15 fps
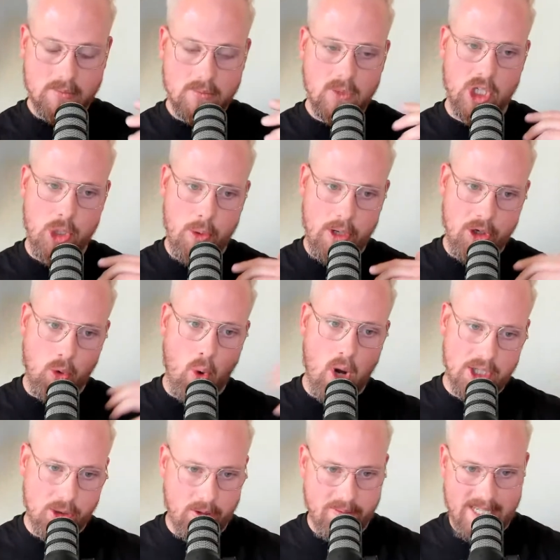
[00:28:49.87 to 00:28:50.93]
you either
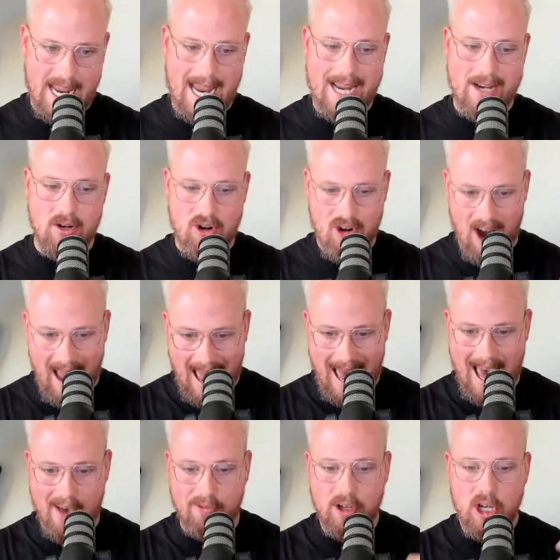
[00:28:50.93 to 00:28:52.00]
want to obtain or
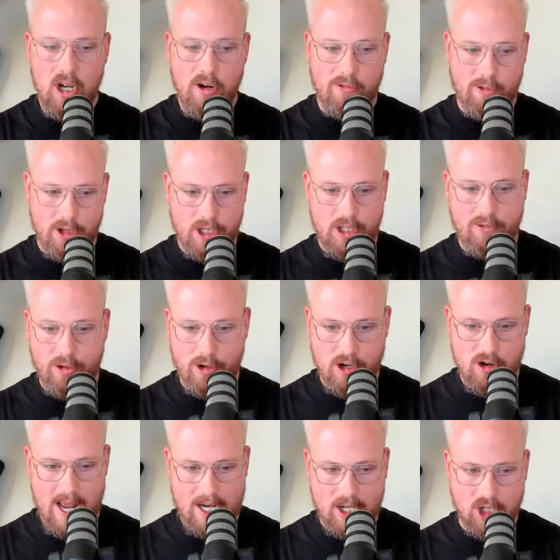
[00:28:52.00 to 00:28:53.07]
have for
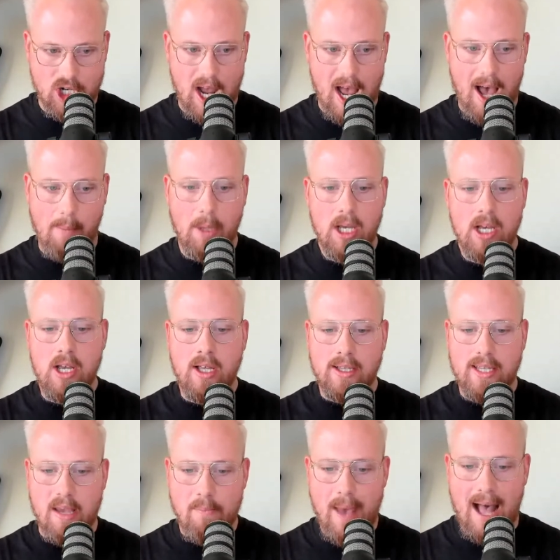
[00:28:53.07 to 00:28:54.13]
your next job.
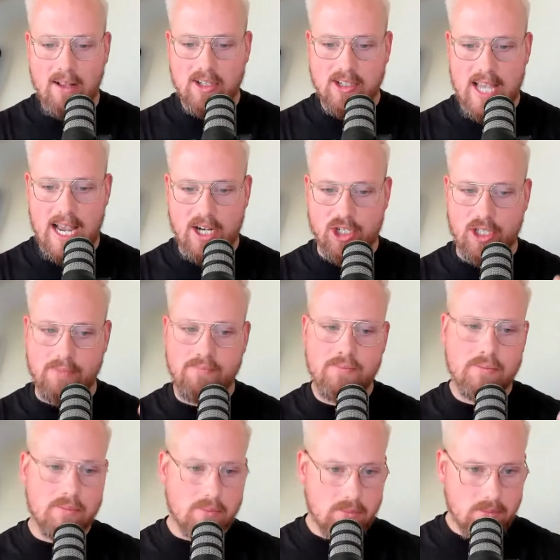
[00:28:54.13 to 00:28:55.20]
The about section,
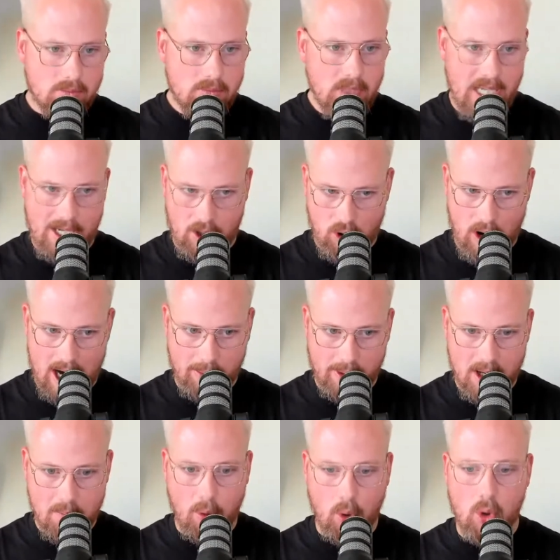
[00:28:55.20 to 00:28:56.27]

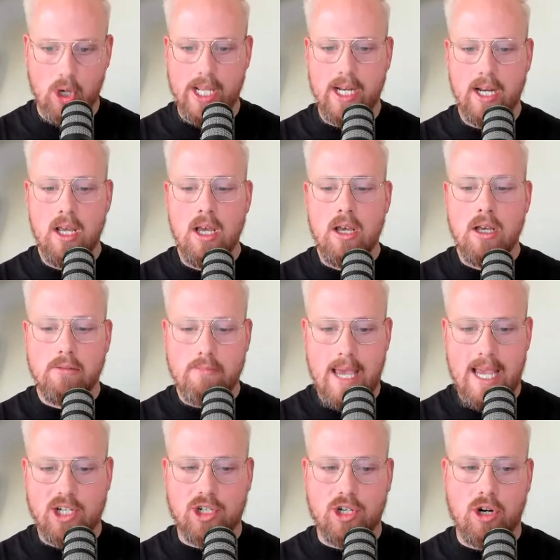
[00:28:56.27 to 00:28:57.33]
incredibly important.
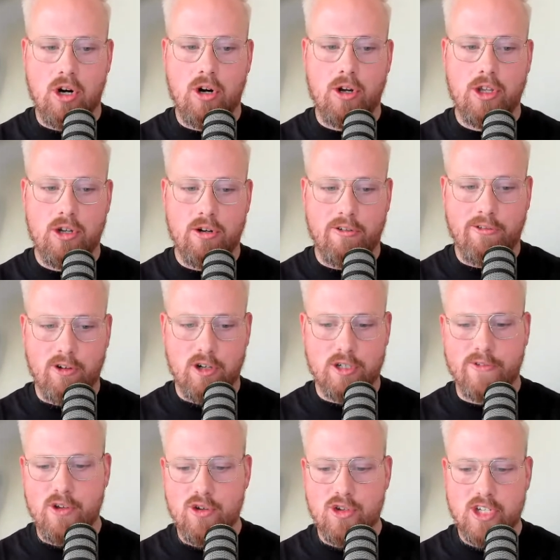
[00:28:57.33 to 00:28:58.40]
Make sure your
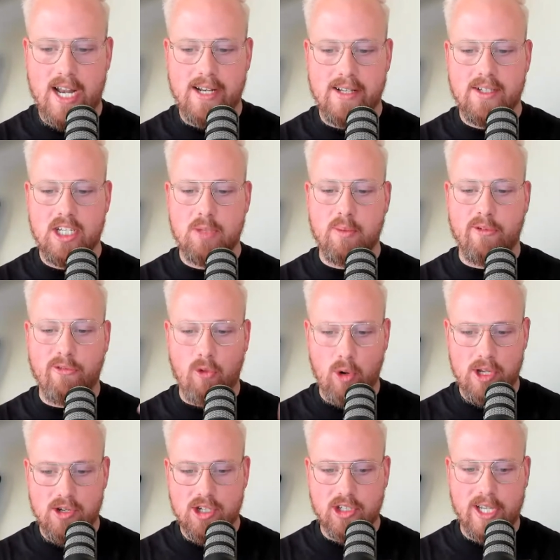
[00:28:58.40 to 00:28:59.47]
first few sentences before
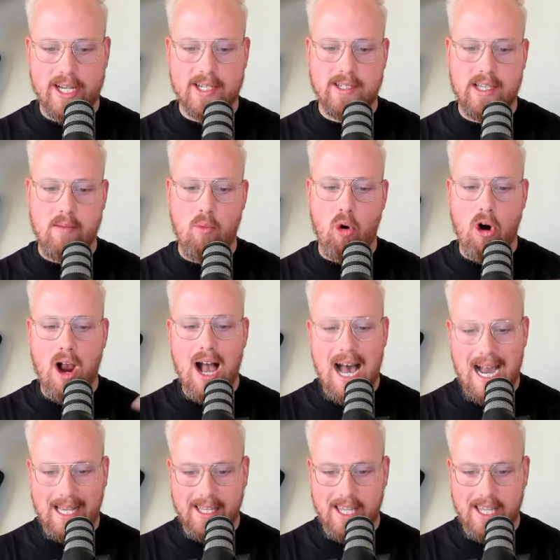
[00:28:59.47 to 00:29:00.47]
you select see more are highly